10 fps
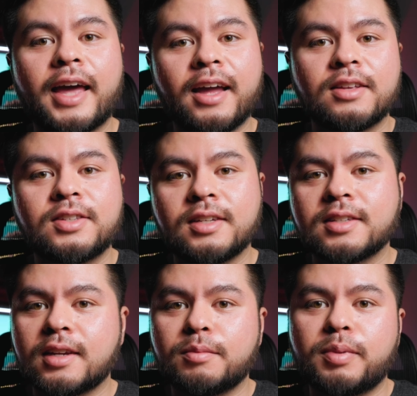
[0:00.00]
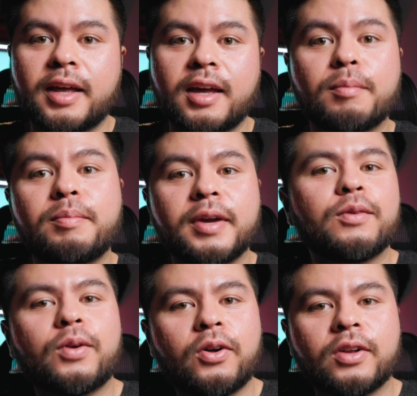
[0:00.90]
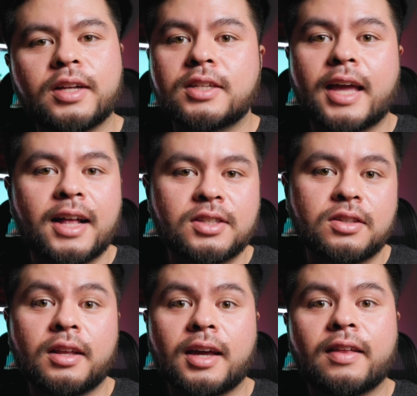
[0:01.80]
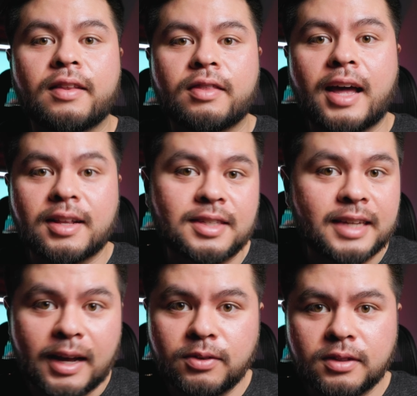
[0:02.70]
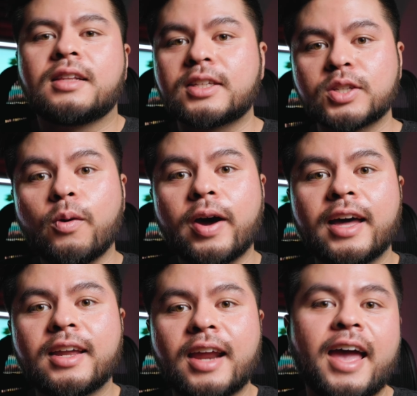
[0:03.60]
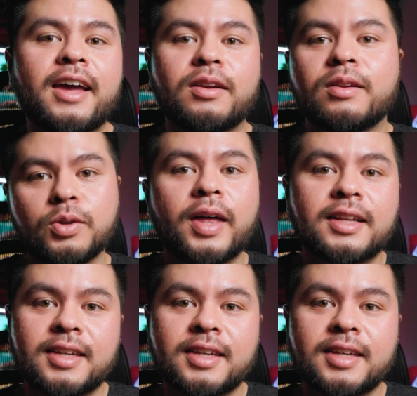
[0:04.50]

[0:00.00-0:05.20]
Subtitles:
the ANC is gonna play a big role into canceling out that sound. Let's go ahead and do that